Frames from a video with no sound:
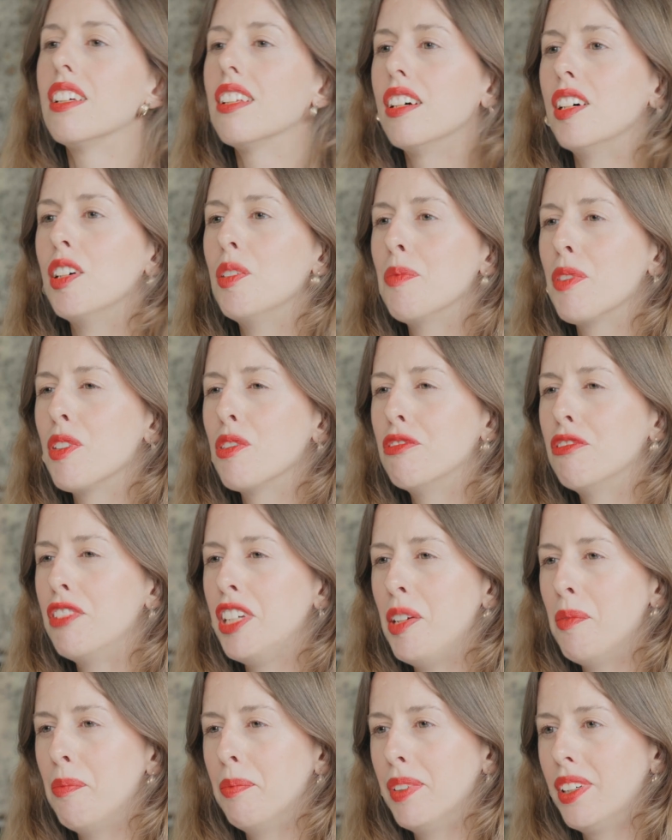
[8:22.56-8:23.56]
the
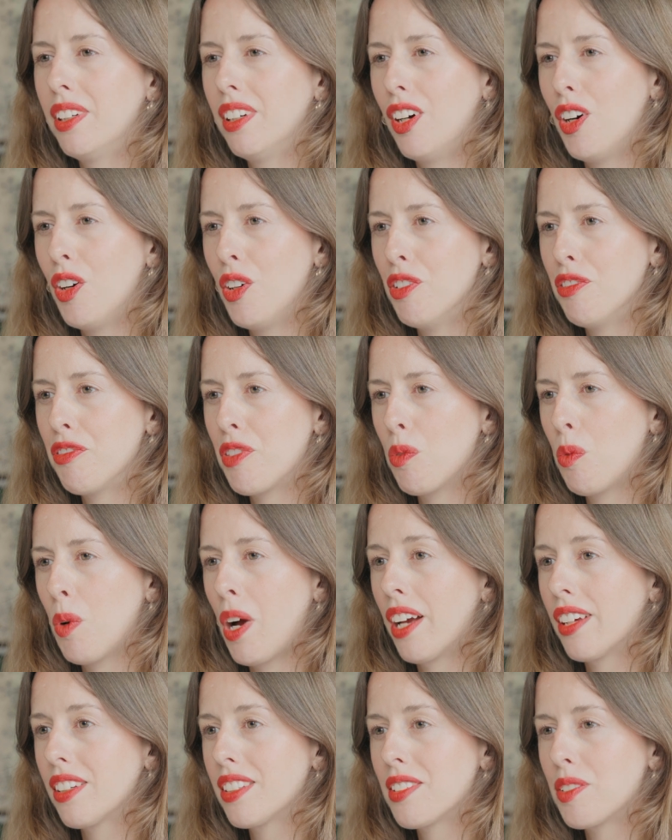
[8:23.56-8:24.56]
rim of the
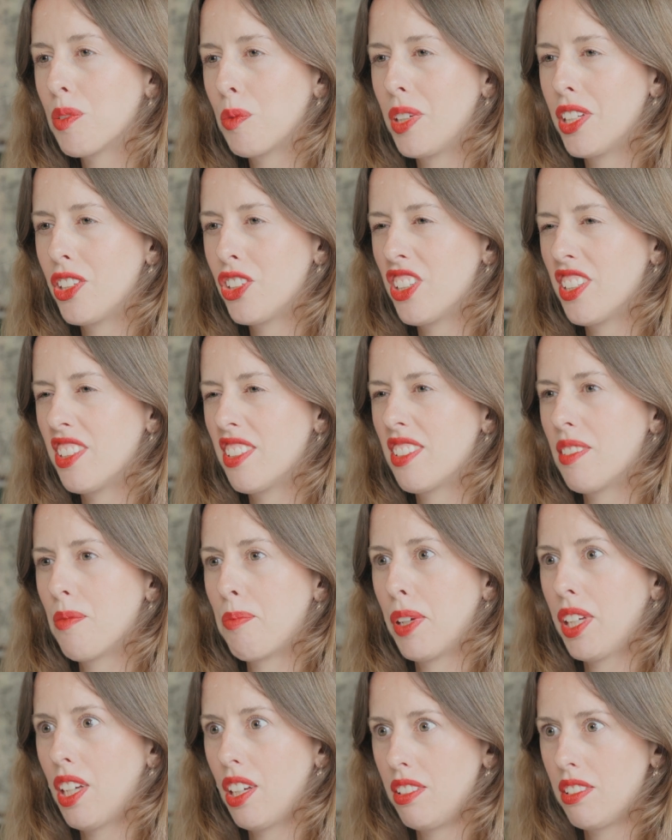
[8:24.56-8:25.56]
wax, which has
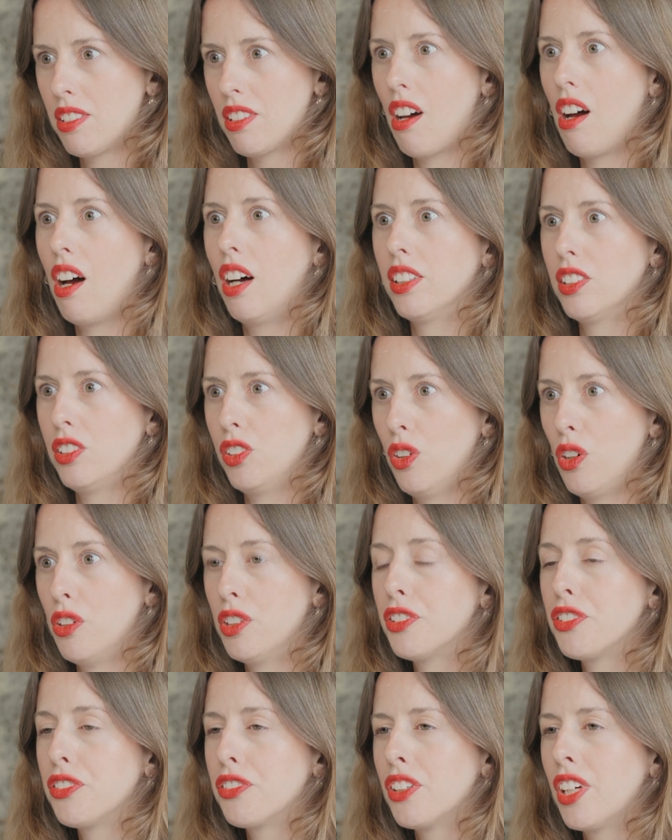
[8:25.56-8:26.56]
begun to harden
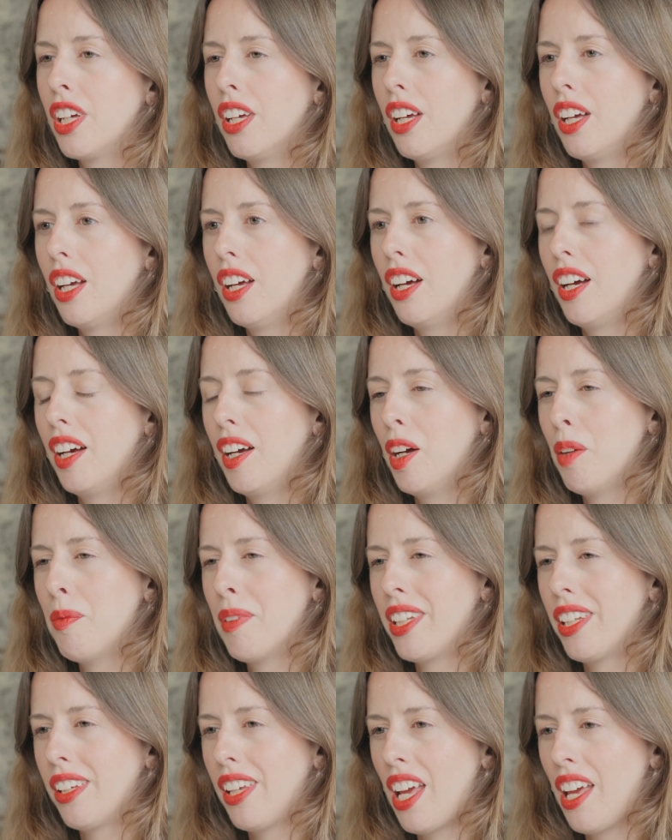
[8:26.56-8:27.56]
off.
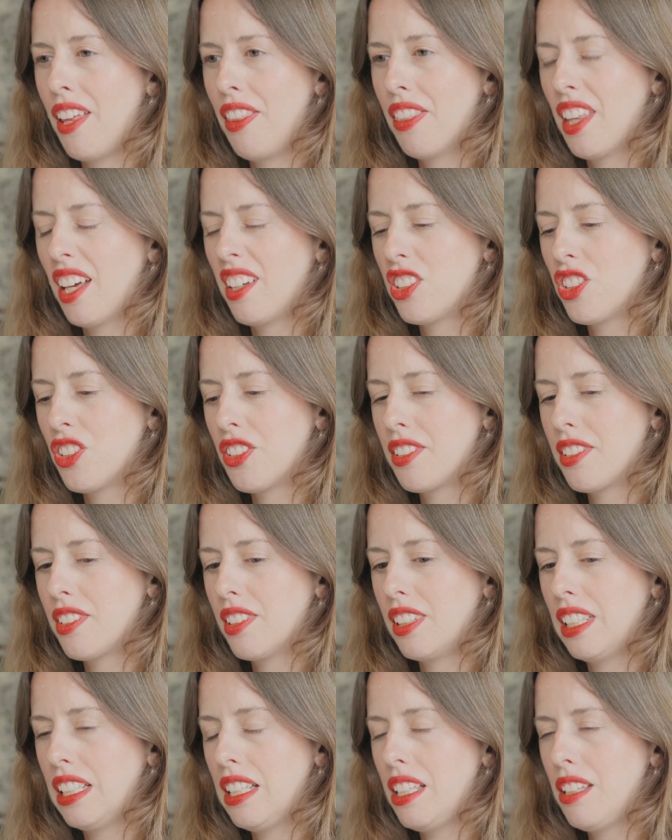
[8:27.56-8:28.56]
And again, that
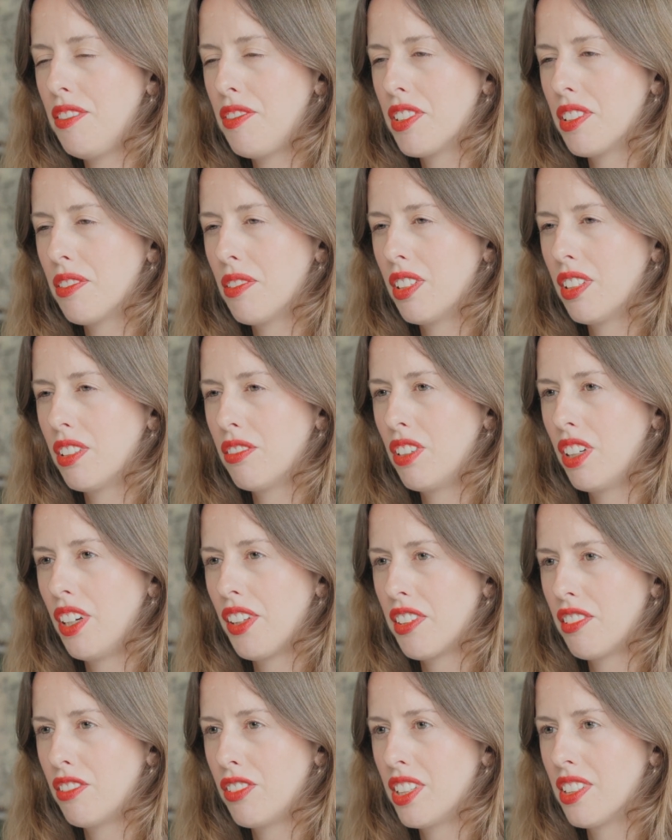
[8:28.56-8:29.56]
just leaves a
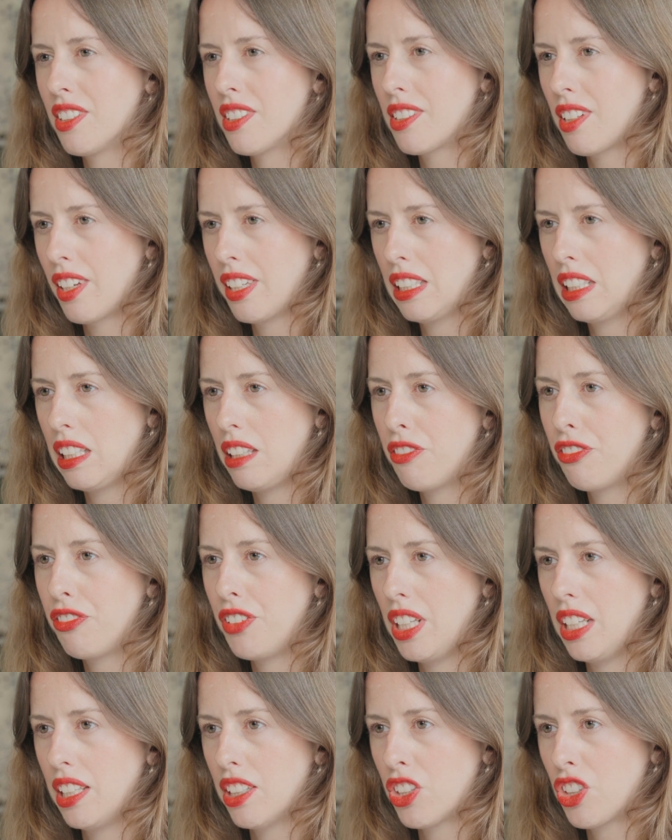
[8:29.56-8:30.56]
rather unsightly
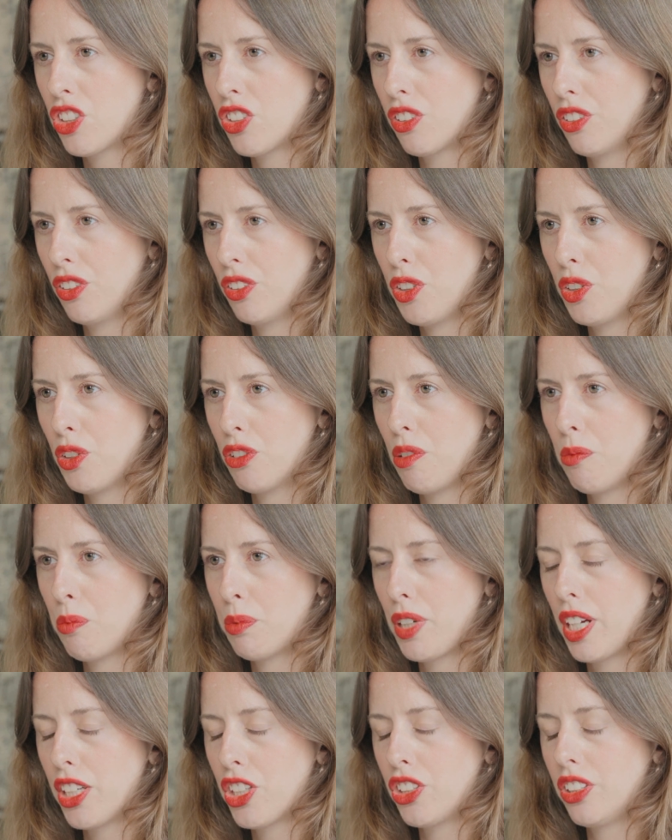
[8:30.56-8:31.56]
finish on your
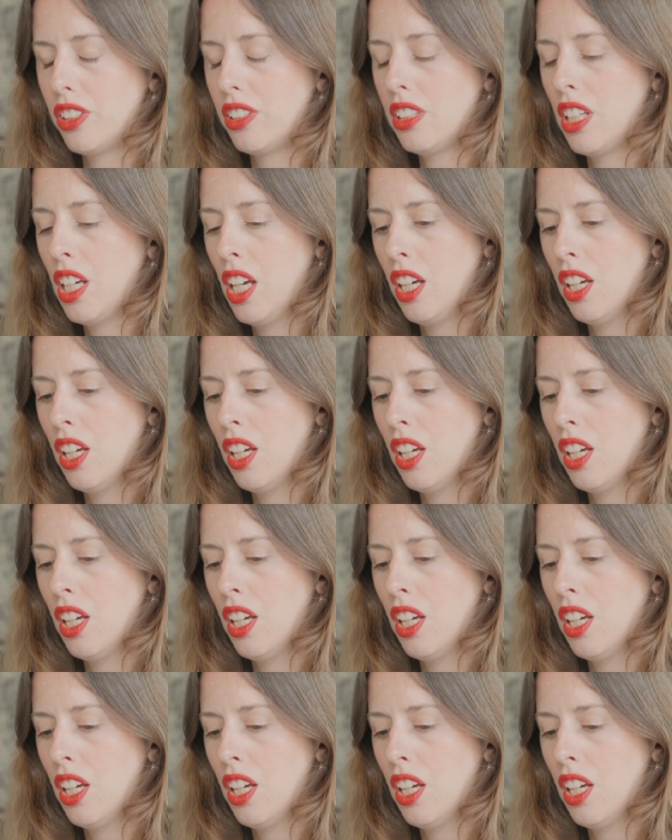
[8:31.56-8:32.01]
impression.